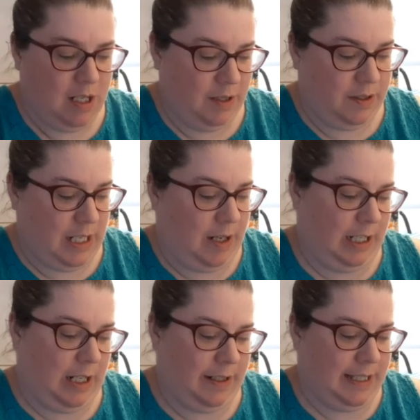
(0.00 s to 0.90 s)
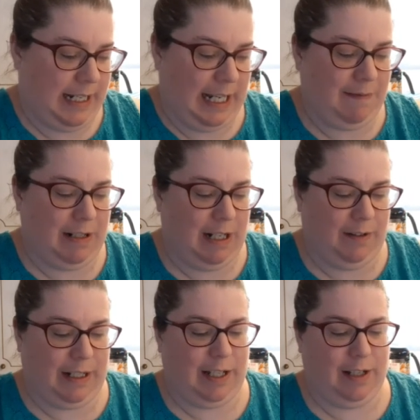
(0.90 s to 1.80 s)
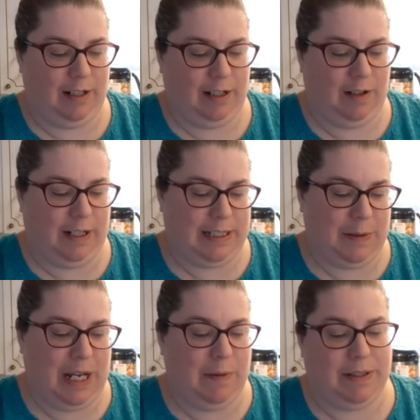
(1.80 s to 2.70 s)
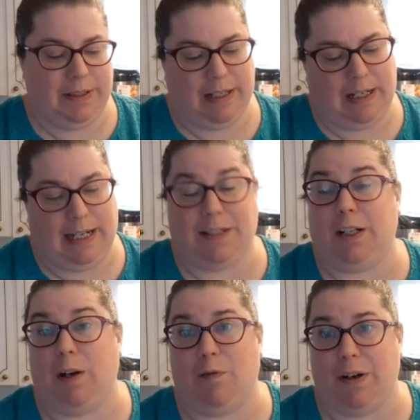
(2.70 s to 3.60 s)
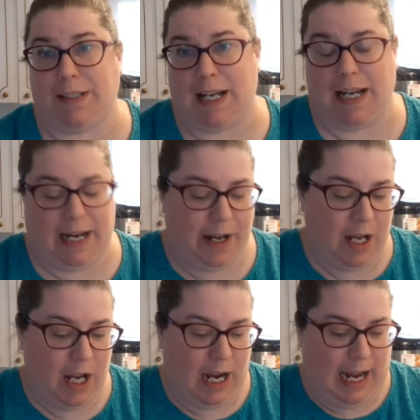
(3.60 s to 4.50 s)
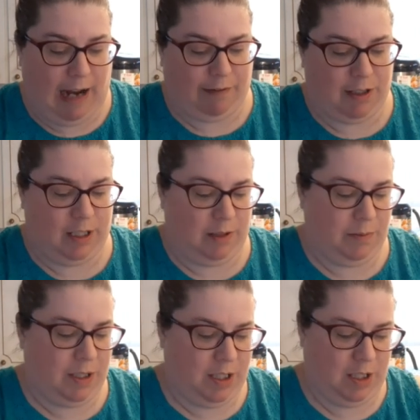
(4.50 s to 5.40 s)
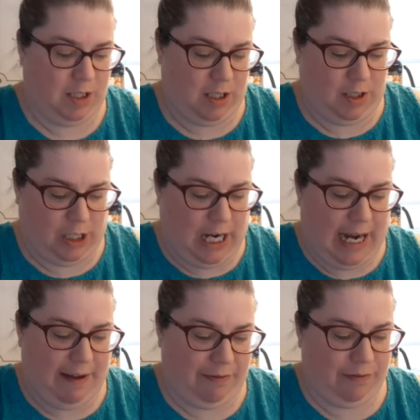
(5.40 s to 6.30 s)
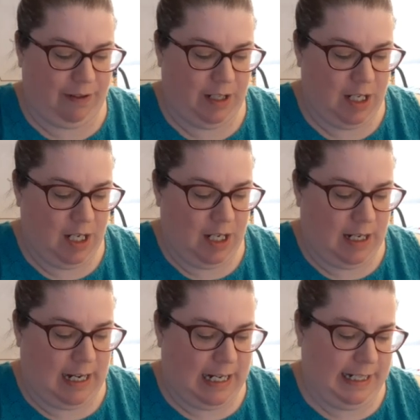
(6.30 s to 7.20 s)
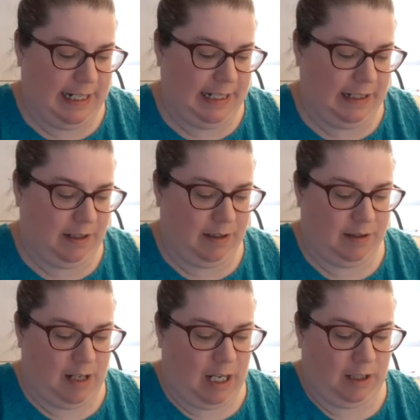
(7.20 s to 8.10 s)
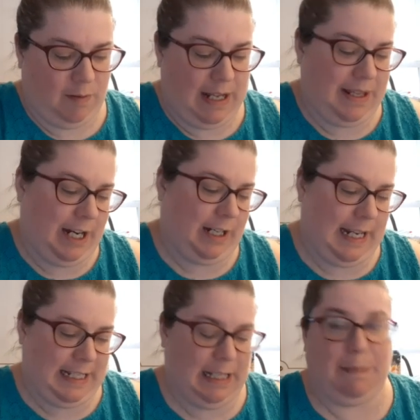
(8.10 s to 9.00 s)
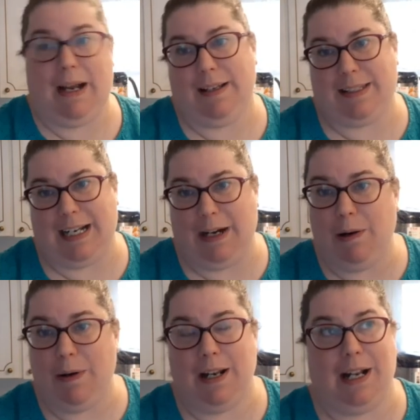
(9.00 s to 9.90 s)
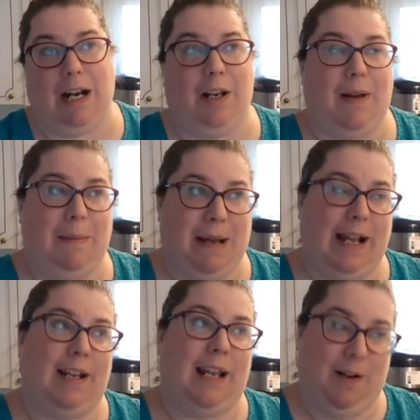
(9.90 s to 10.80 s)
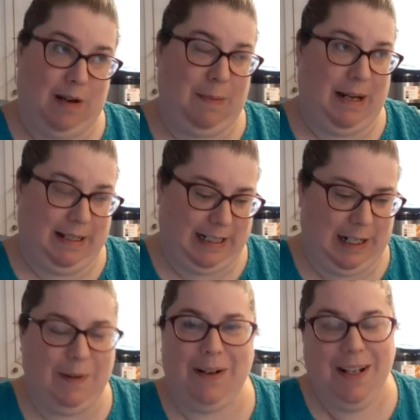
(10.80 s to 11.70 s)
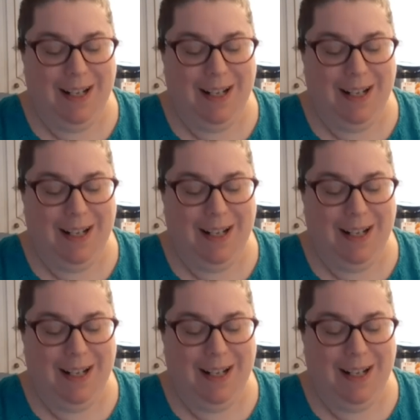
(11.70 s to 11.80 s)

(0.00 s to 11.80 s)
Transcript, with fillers: So, you know, it's like, even though, you know, because it, it was nice to go for a Sunday afternoon drive, and then on the way there, Casey passed out. And on the way back, Henry passed out.